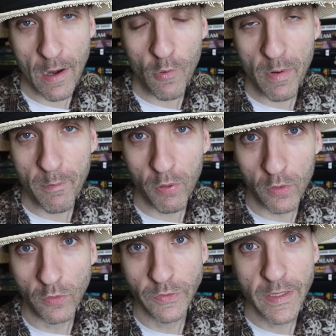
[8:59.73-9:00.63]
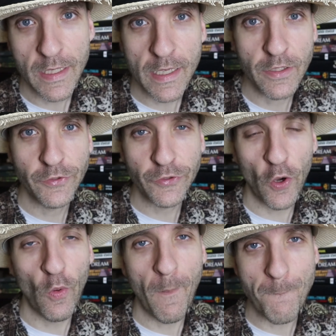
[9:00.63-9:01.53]
And we're being pulled in
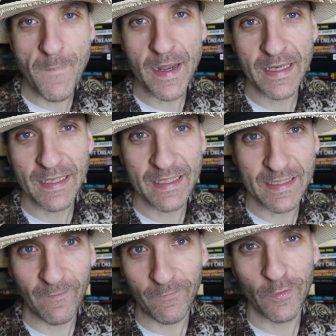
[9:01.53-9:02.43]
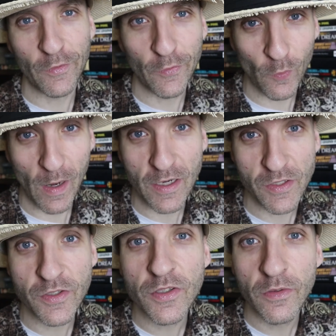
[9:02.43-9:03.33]
so many different
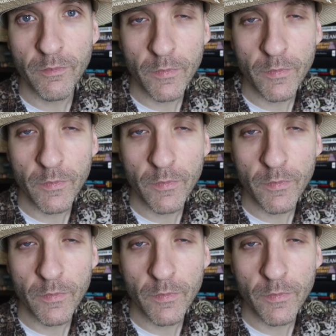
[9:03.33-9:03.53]
directions.